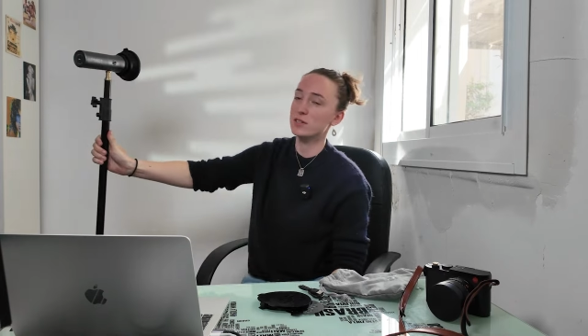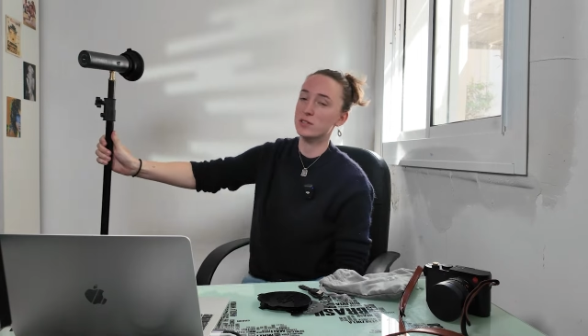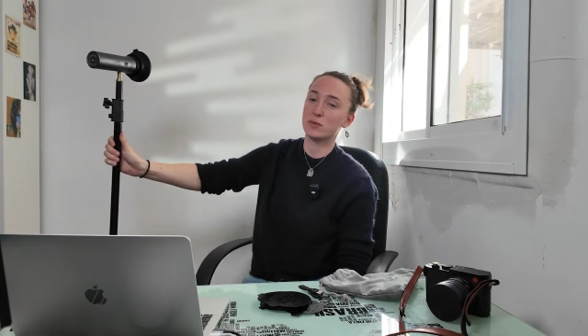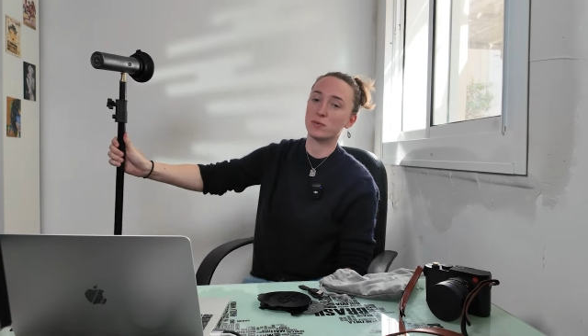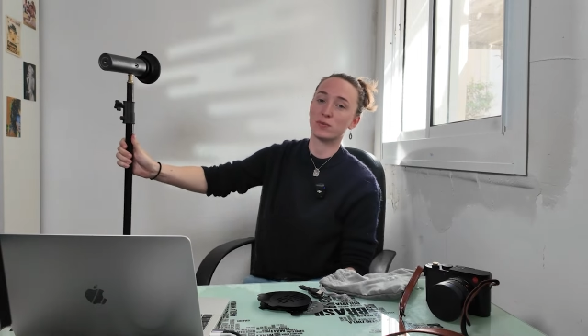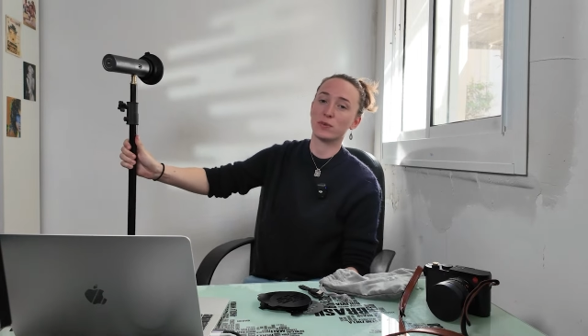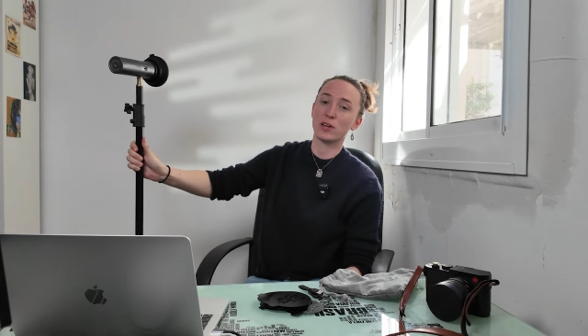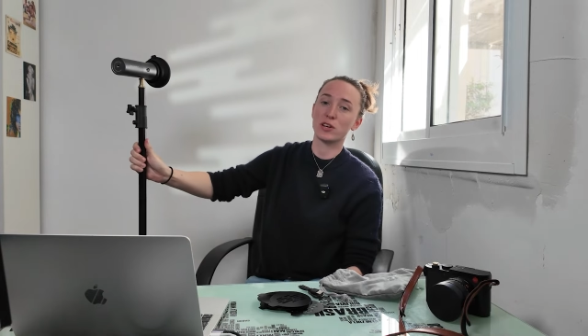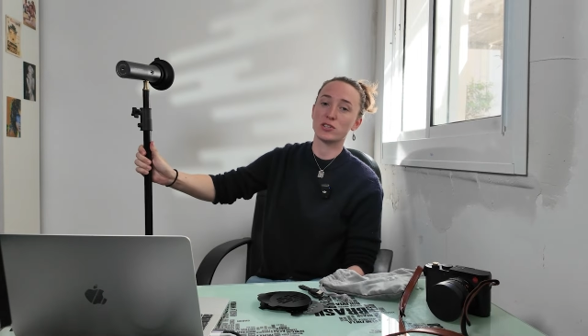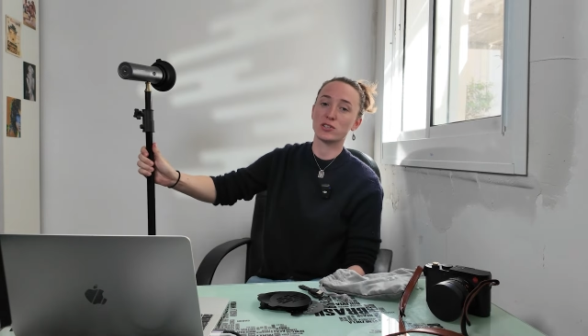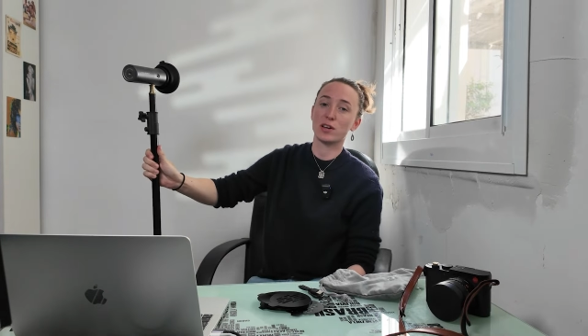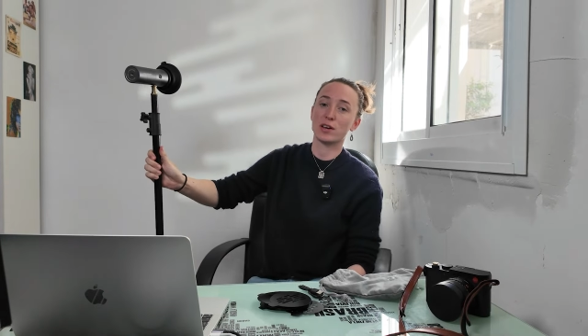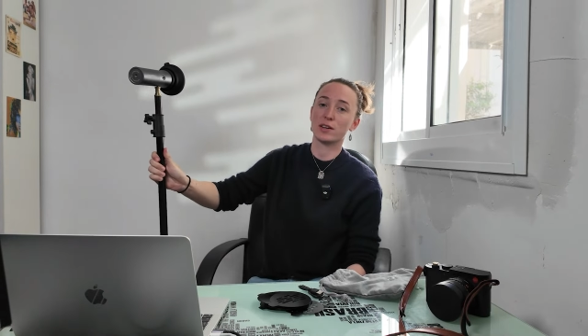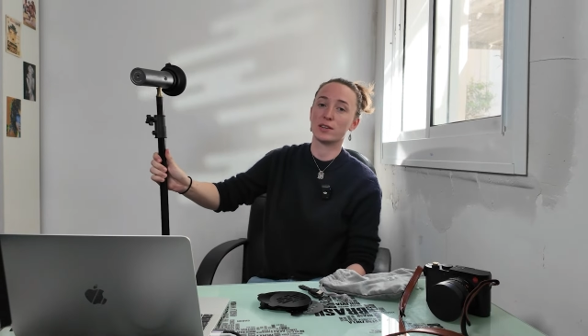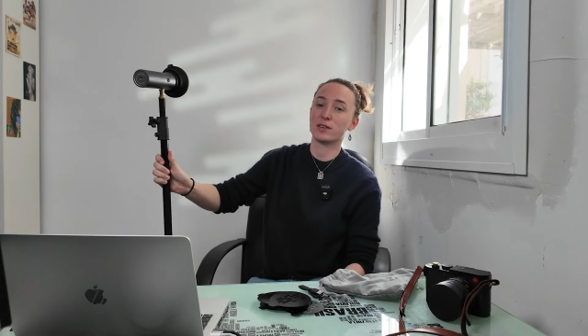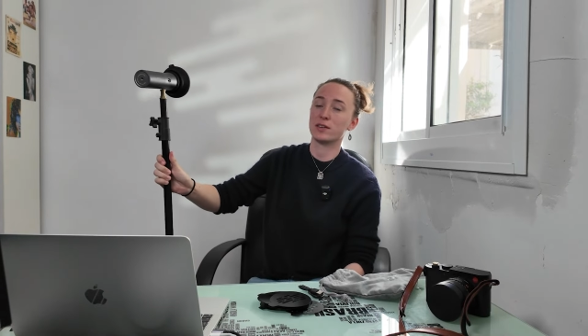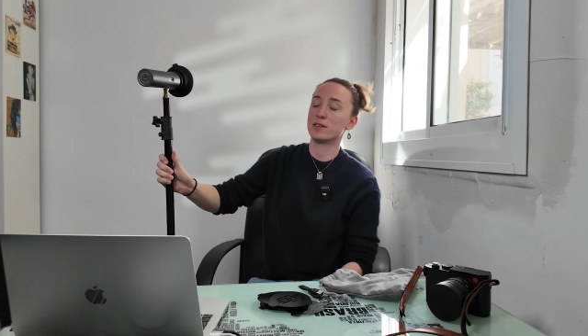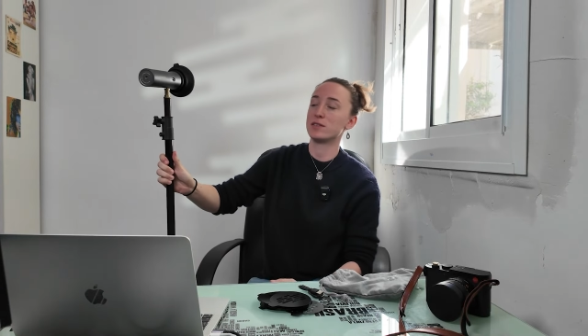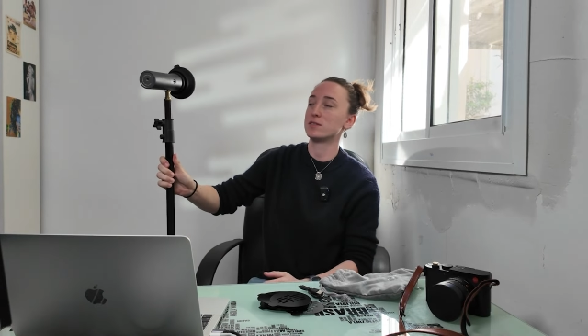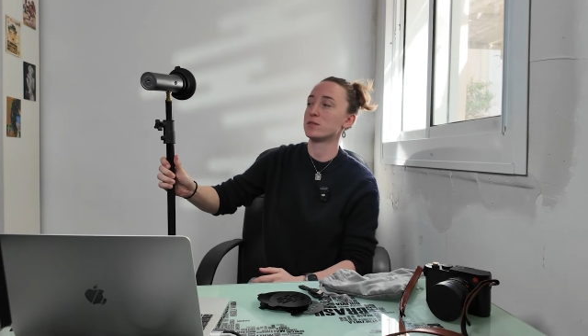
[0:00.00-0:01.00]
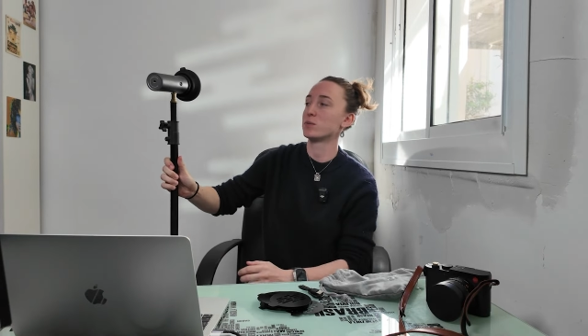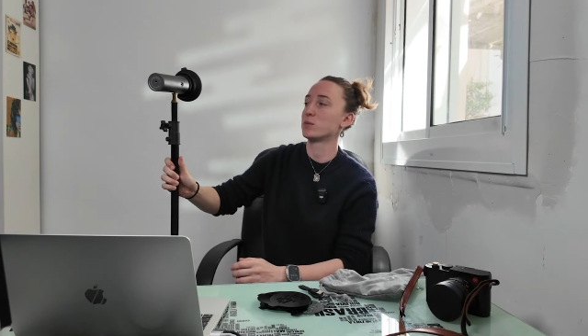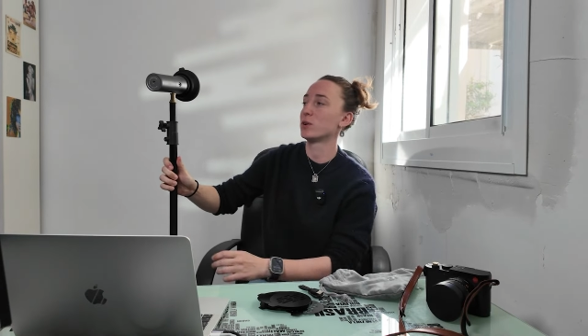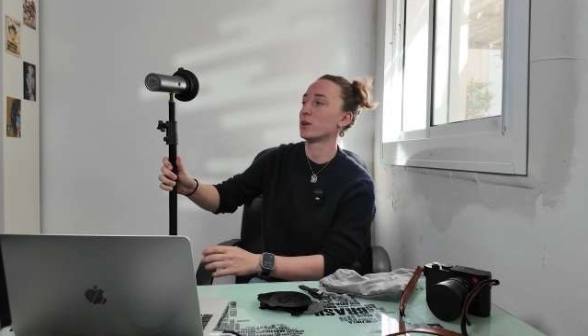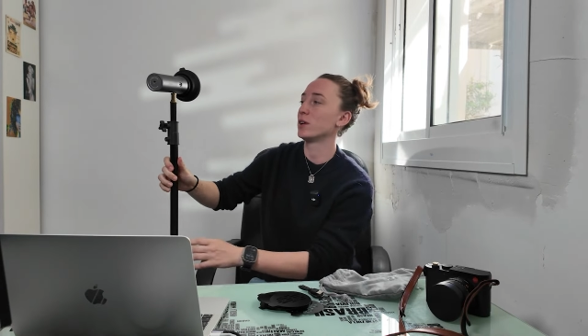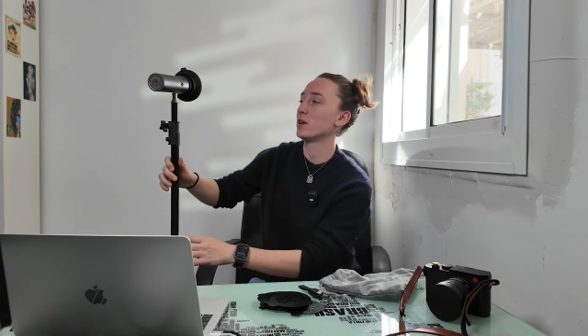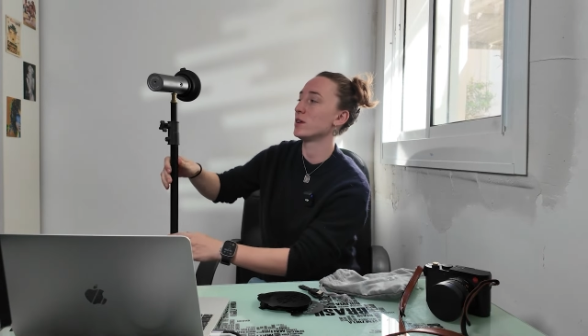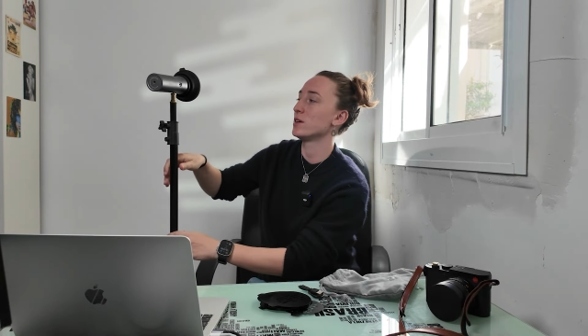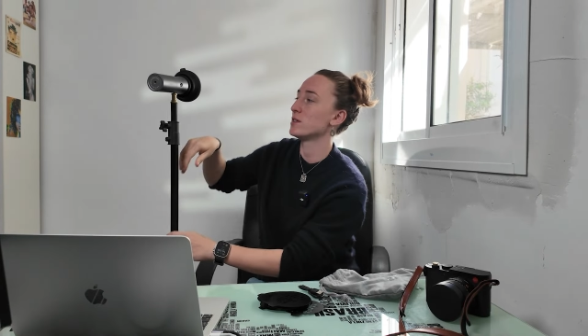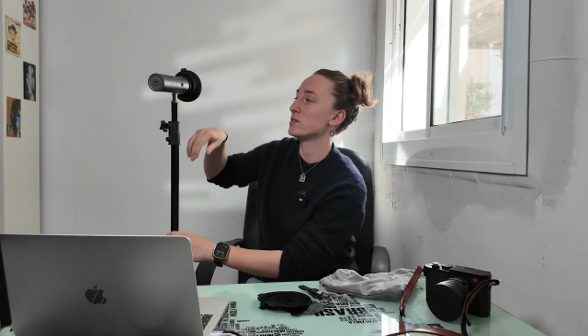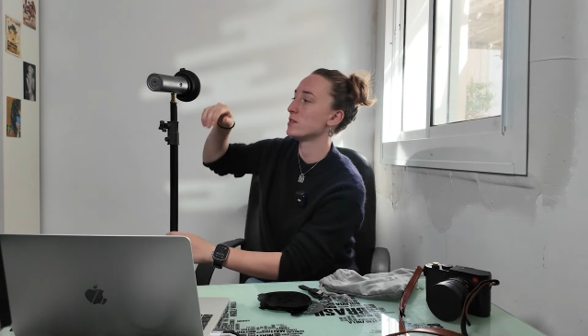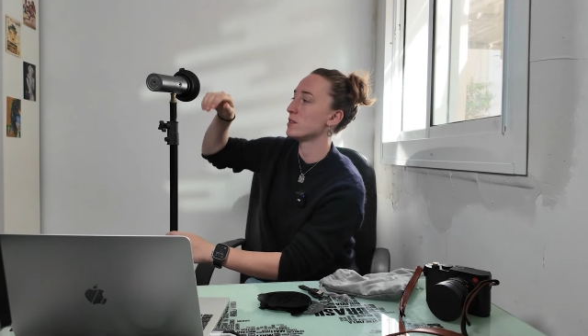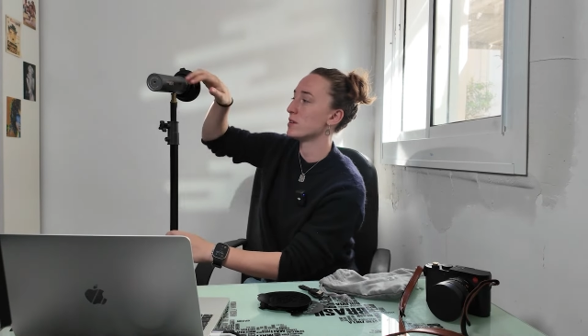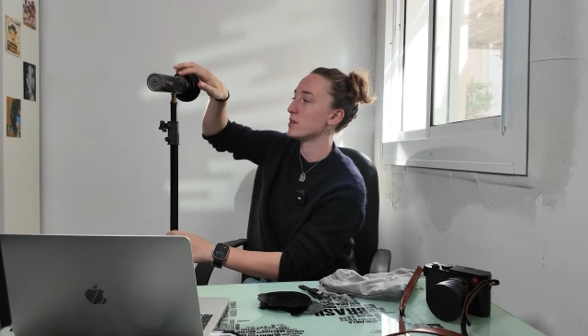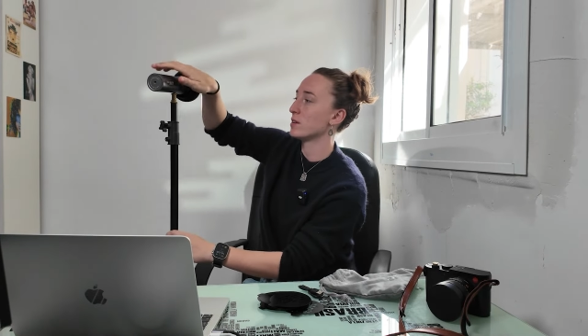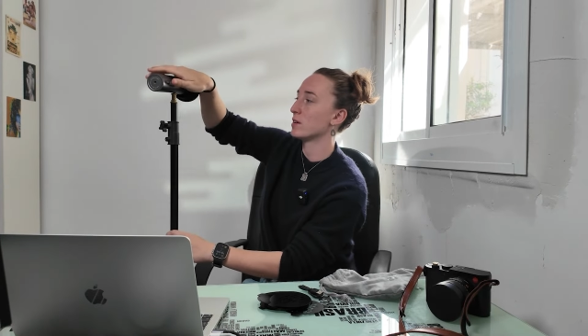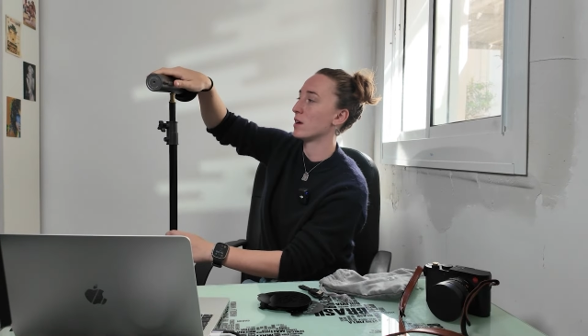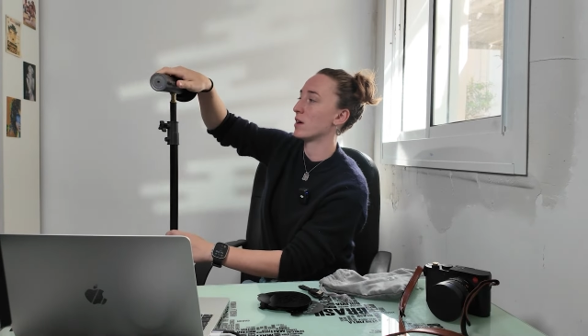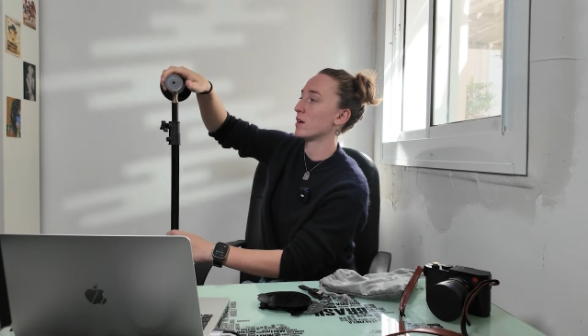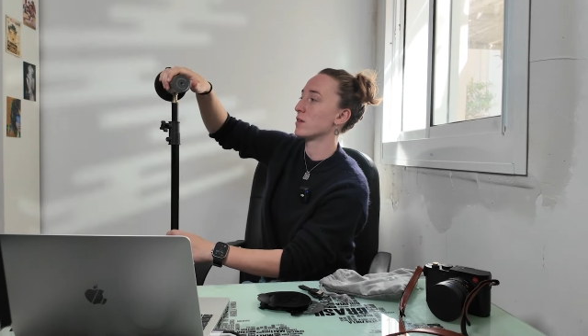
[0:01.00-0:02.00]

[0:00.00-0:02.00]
this flashlight is really easy.